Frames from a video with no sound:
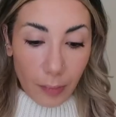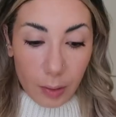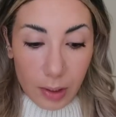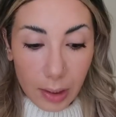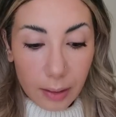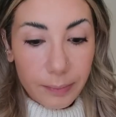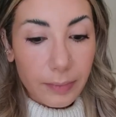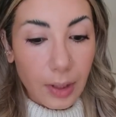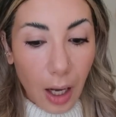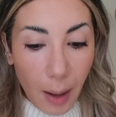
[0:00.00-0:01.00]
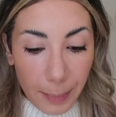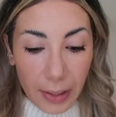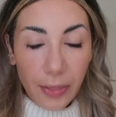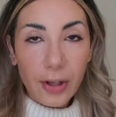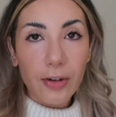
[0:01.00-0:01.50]
I was like, I'm
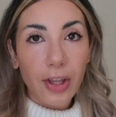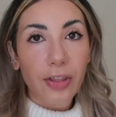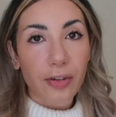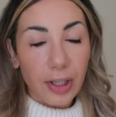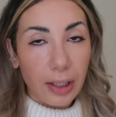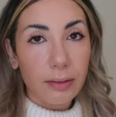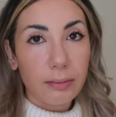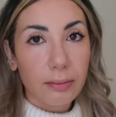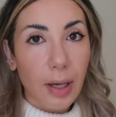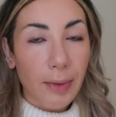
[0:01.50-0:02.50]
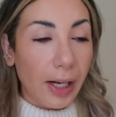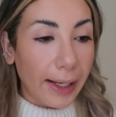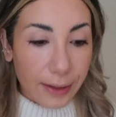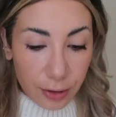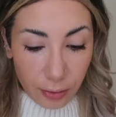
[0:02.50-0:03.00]
33. I'm not
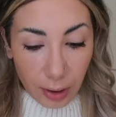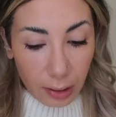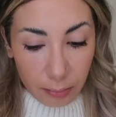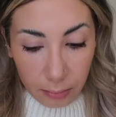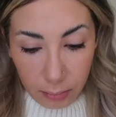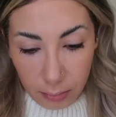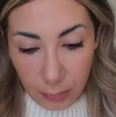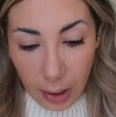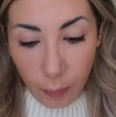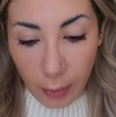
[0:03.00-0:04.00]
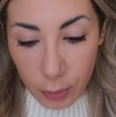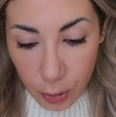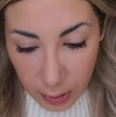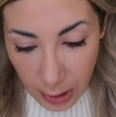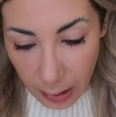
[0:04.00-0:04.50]
83. Like, why would you
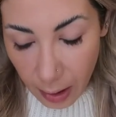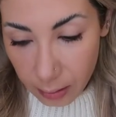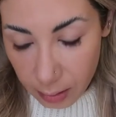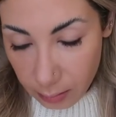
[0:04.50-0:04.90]
say that?